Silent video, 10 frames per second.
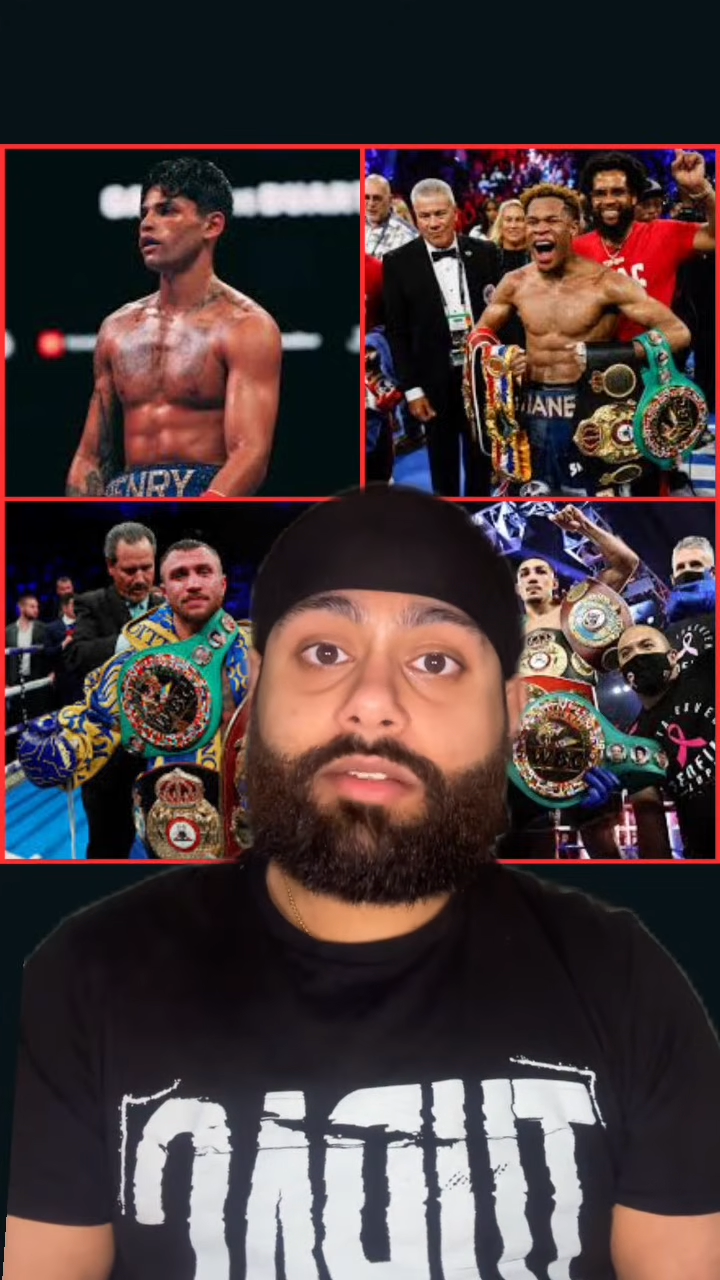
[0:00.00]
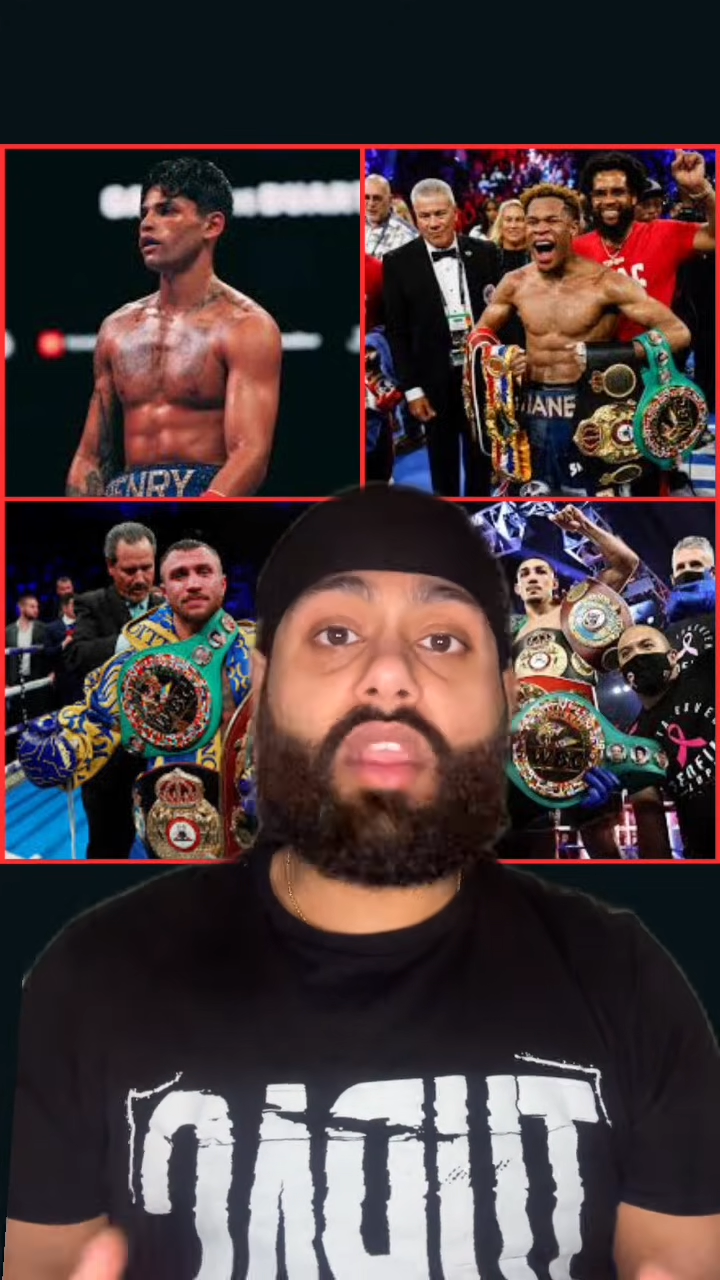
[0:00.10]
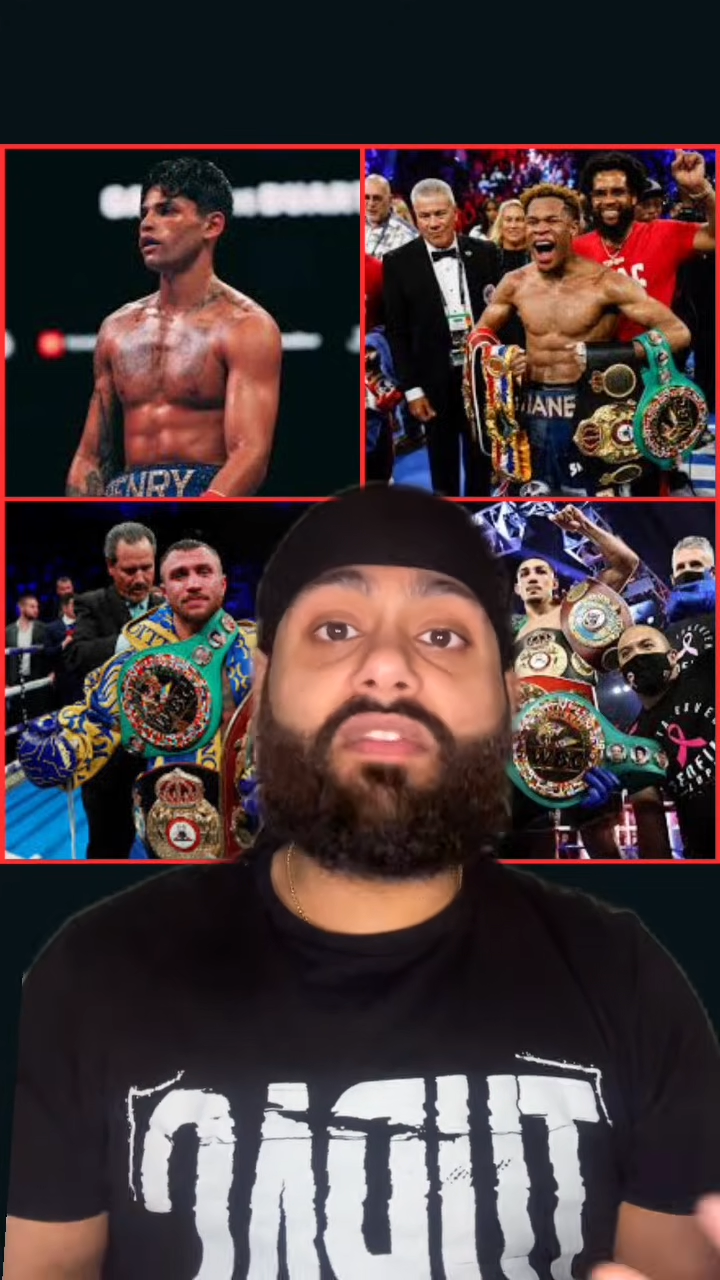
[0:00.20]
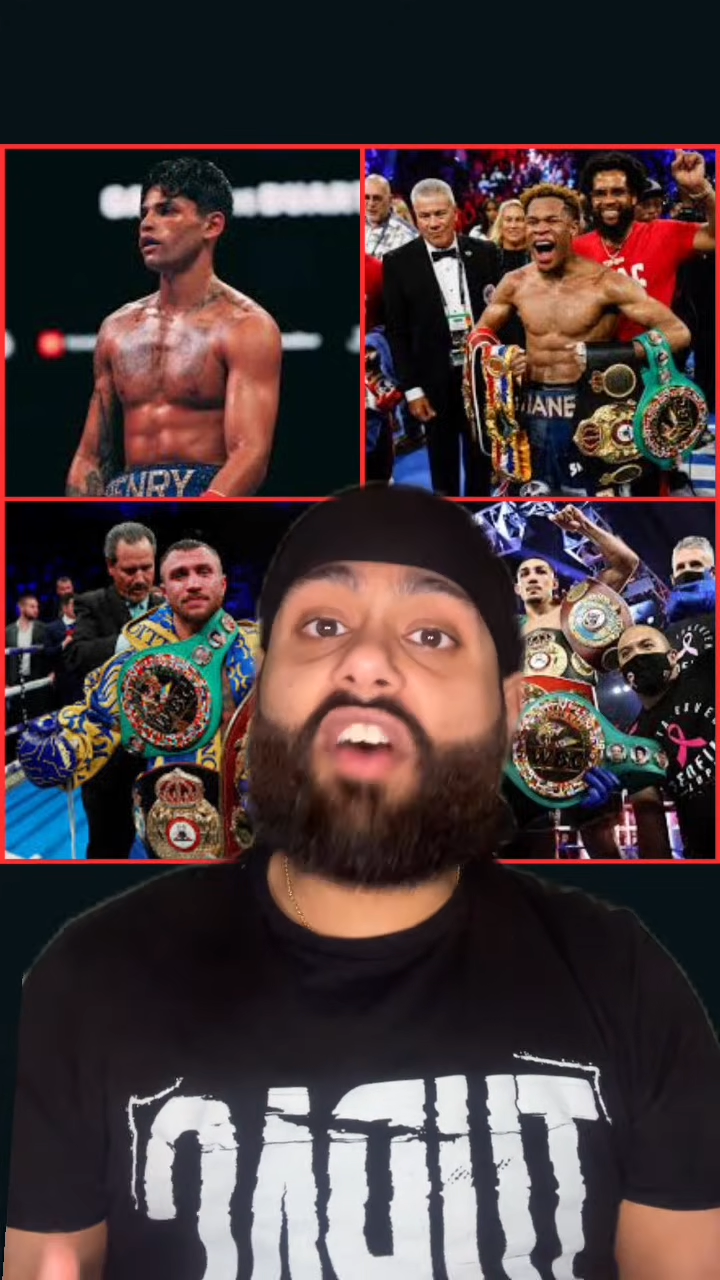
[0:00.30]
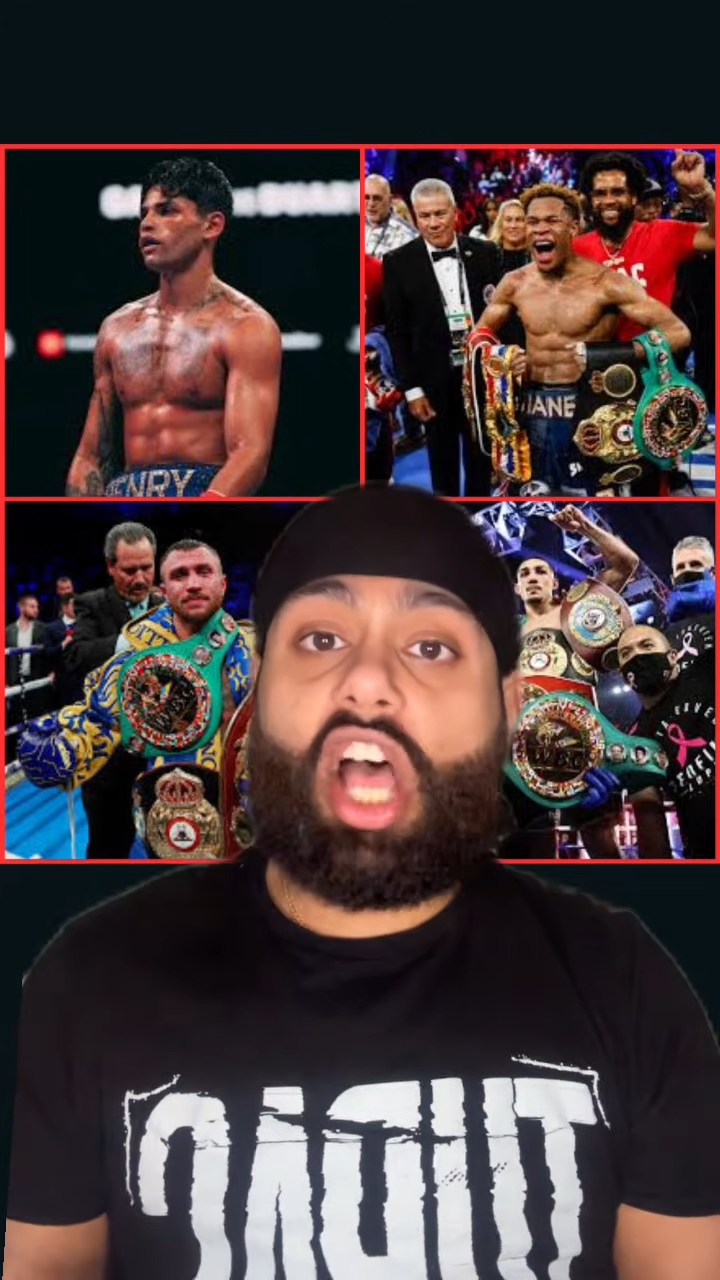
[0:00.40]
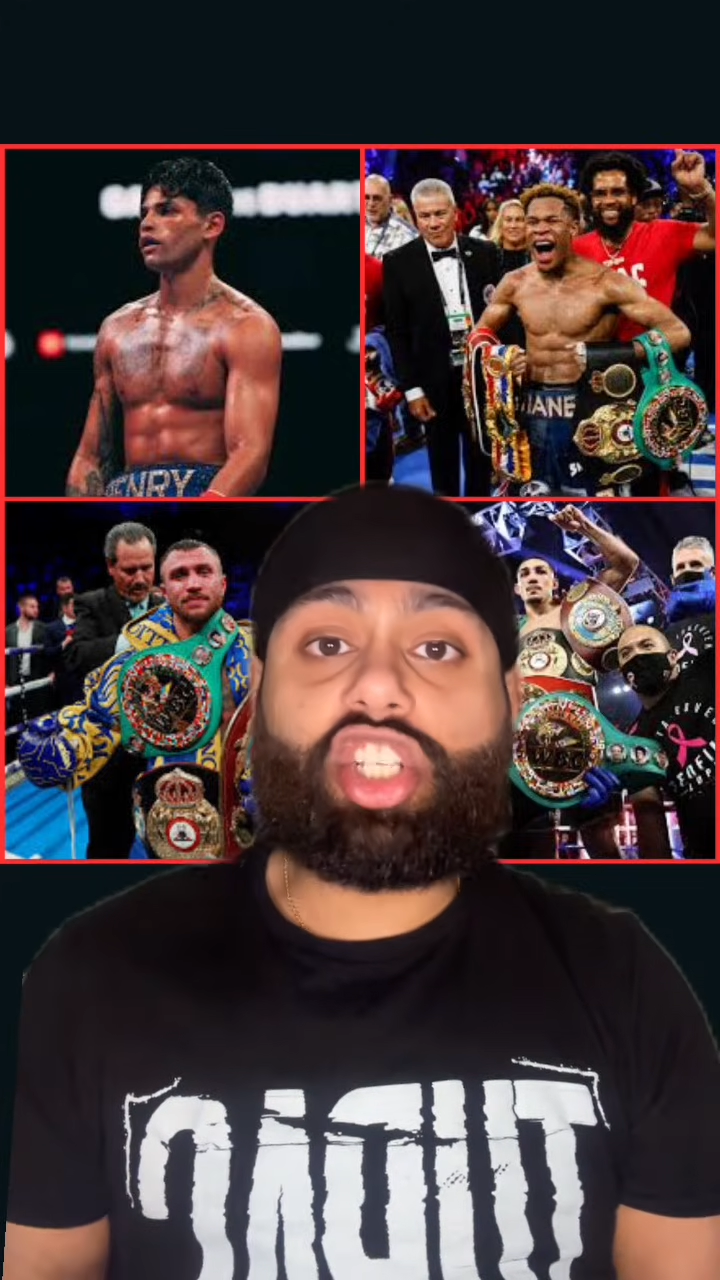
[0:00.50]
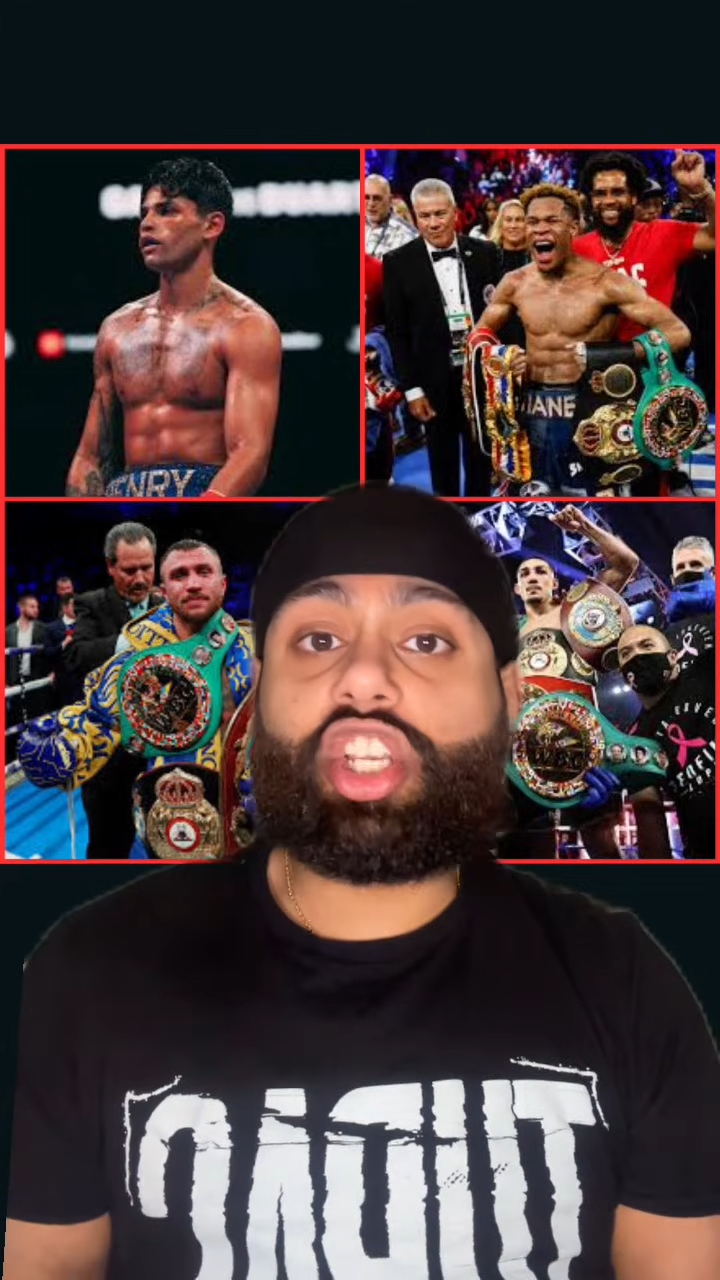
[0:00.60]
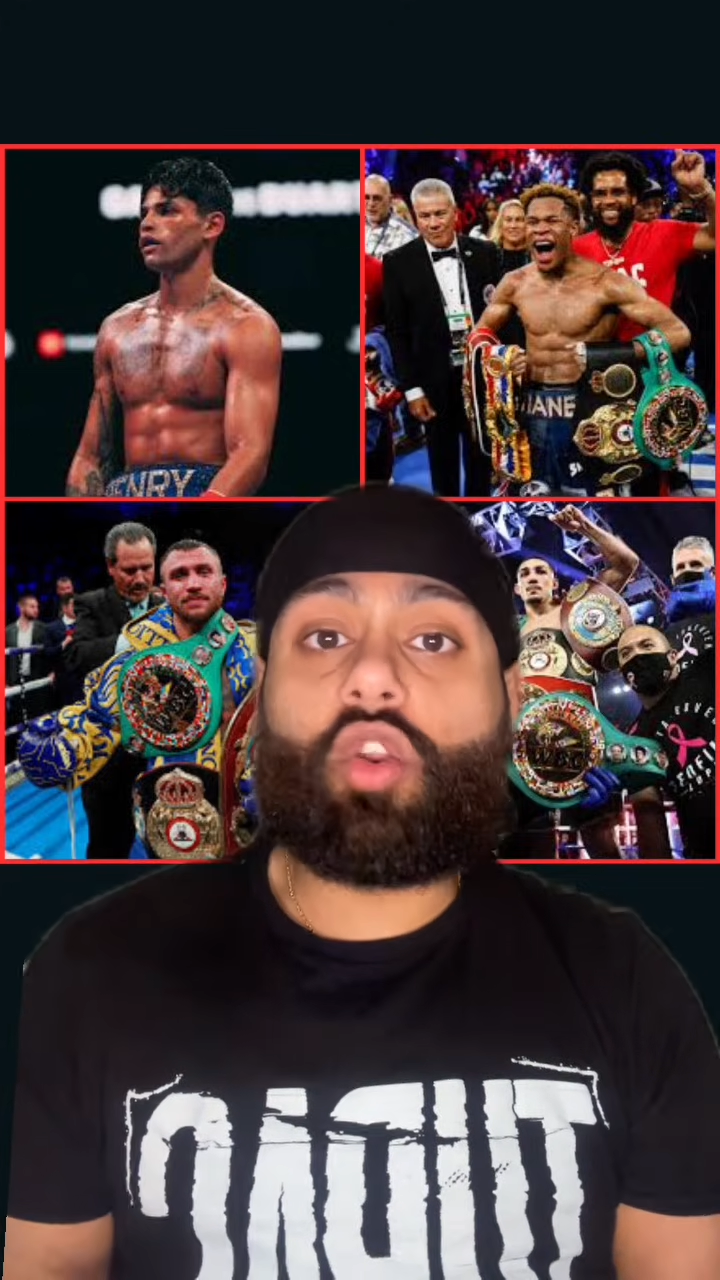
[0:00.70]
version